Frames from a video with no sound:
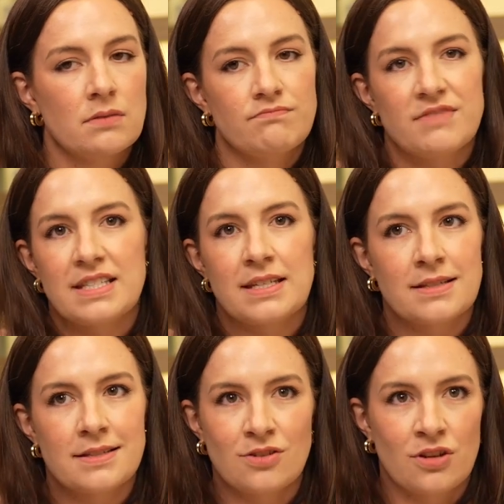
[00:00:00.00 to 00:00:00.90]

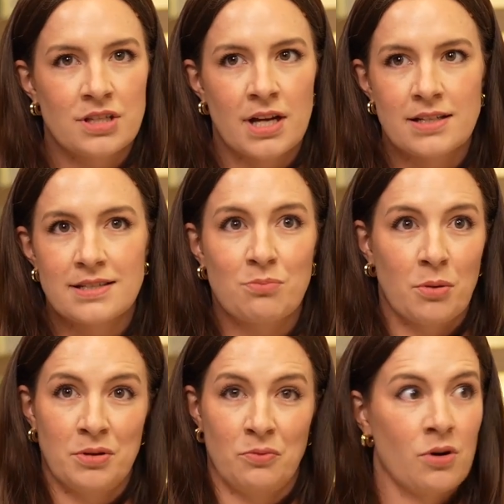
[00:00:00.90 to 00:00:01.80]
since the 90s,
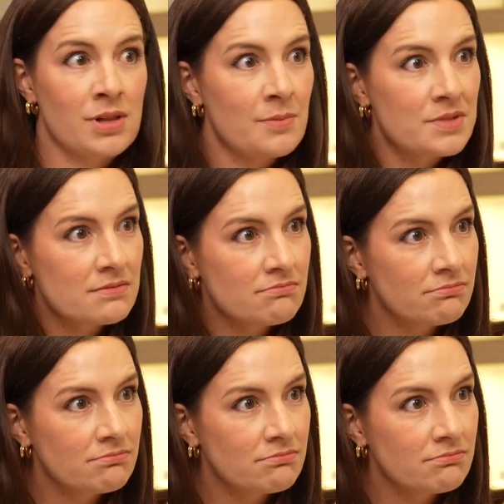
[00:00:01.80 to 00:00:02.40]
probably the roll-ups,